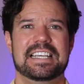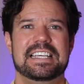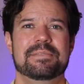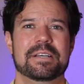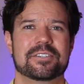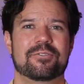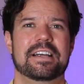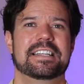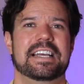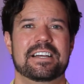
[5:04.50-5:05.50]
The email's
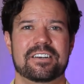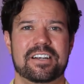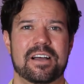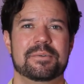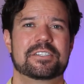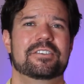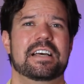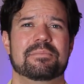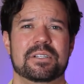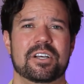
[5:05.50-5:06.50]
right there. Comments are
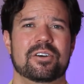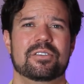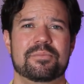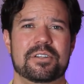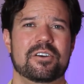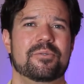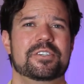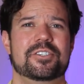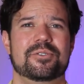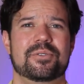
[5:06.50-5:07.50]
down below. Let me know
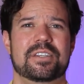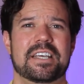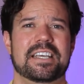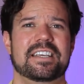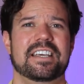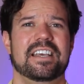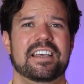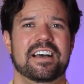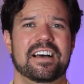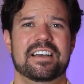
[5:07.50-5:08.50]
what you think.
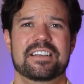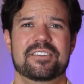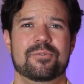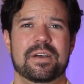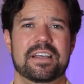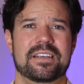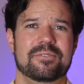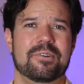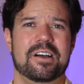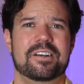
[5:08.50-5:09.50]
Uh, either way,
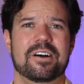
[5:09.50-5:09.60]
rock